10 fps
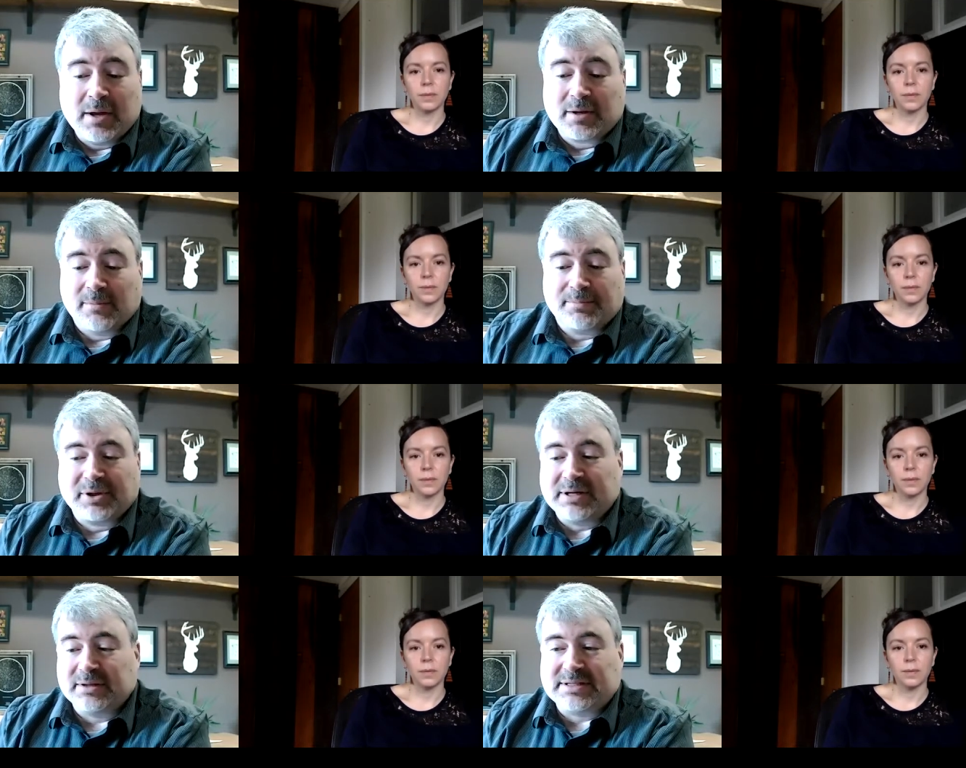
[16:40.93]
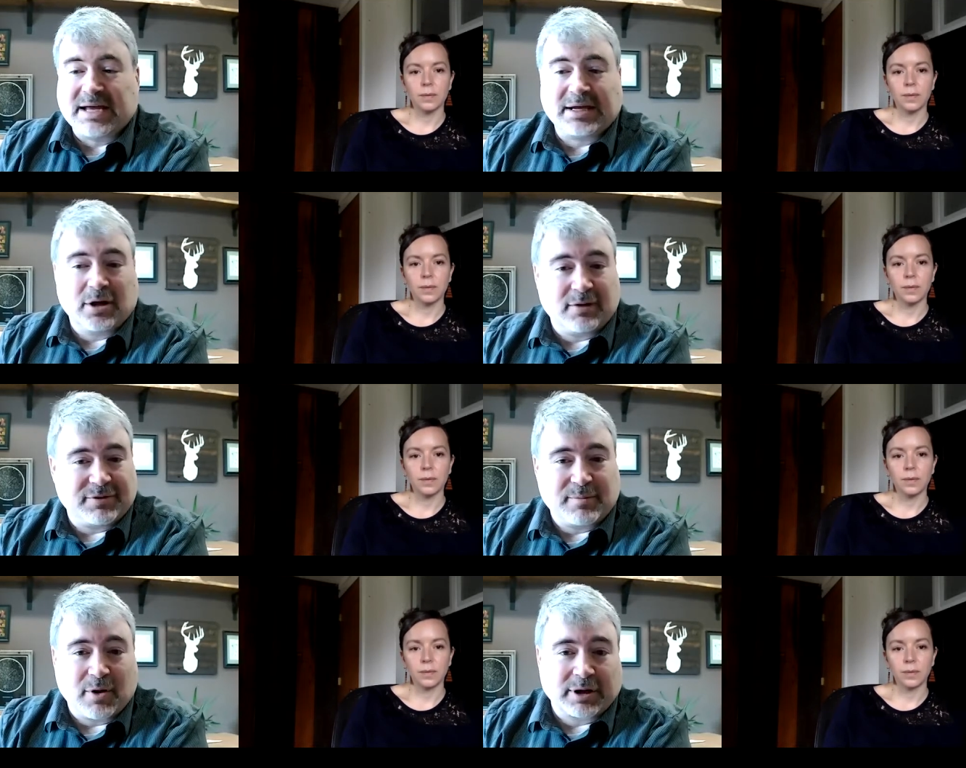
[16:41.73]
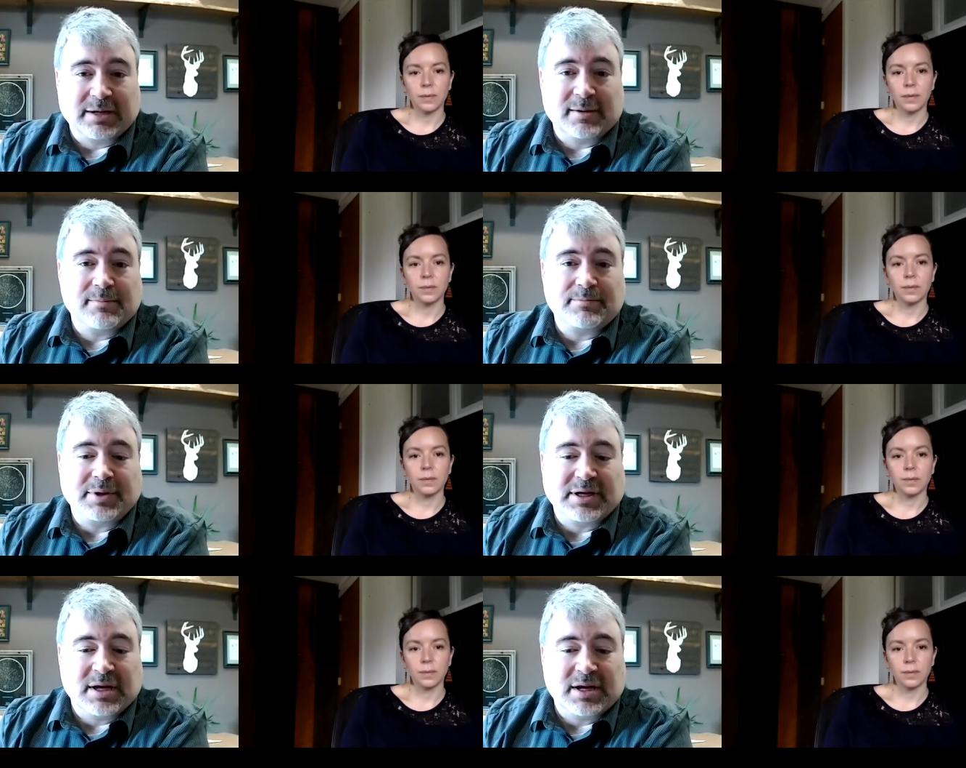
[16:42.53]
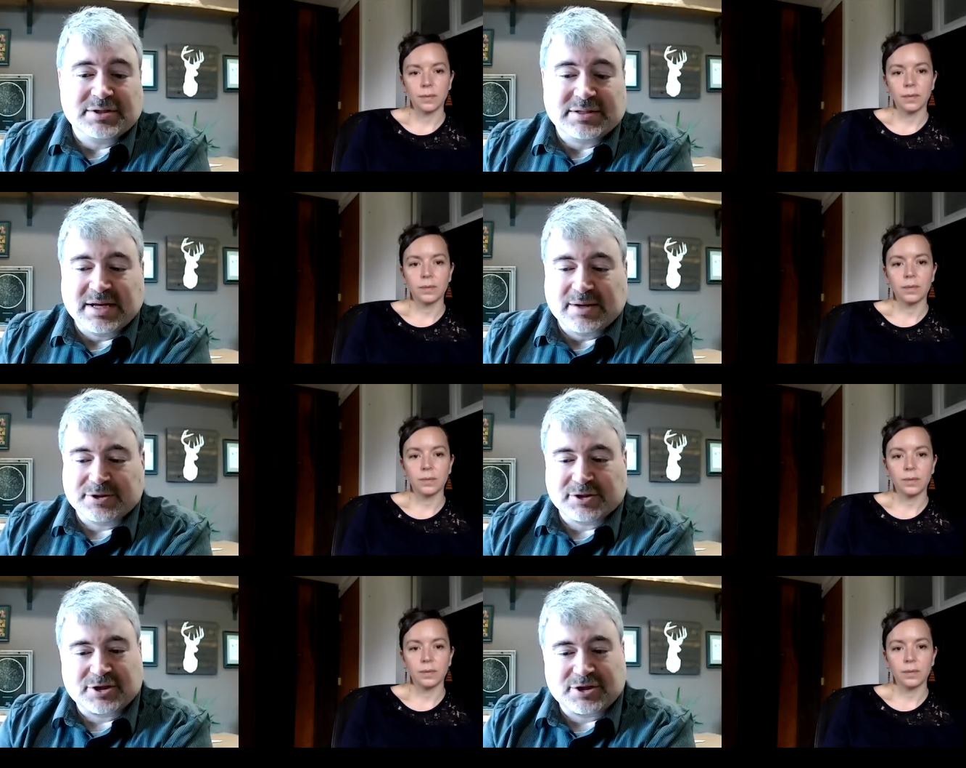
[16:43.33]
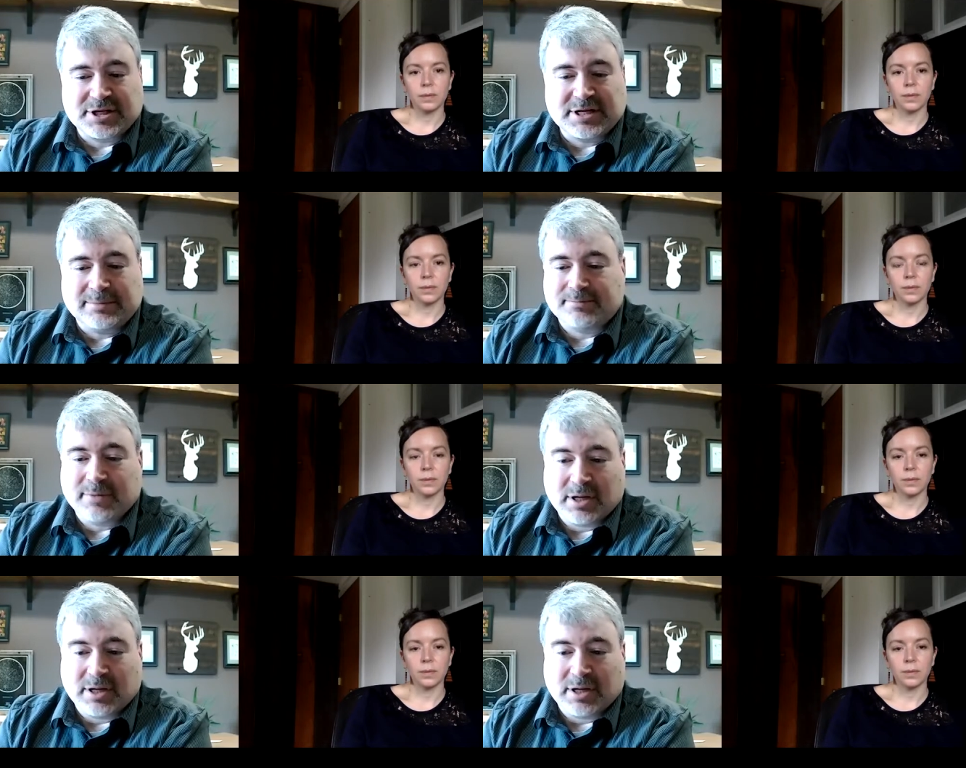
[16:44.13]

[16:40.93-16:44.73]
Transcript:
Speaker 1: completely taken off the market because there was a stream